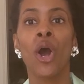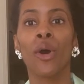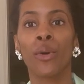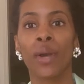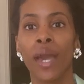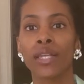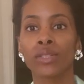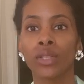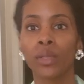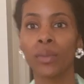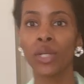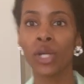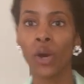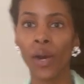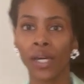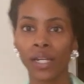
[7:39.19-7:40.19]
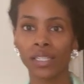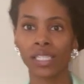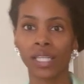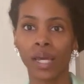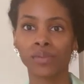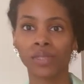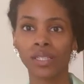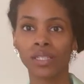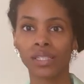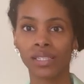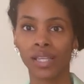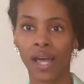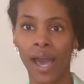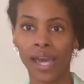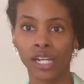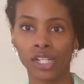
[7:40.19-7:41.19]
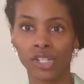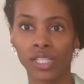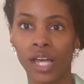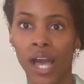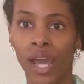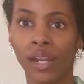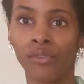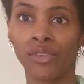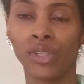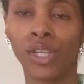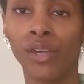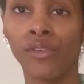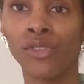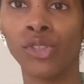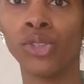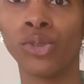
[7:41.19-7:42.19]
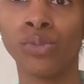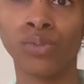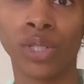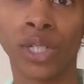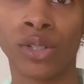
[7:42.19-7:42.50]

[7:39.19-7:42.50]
Okay, so let me go ahead and step to the side and just kind of give you,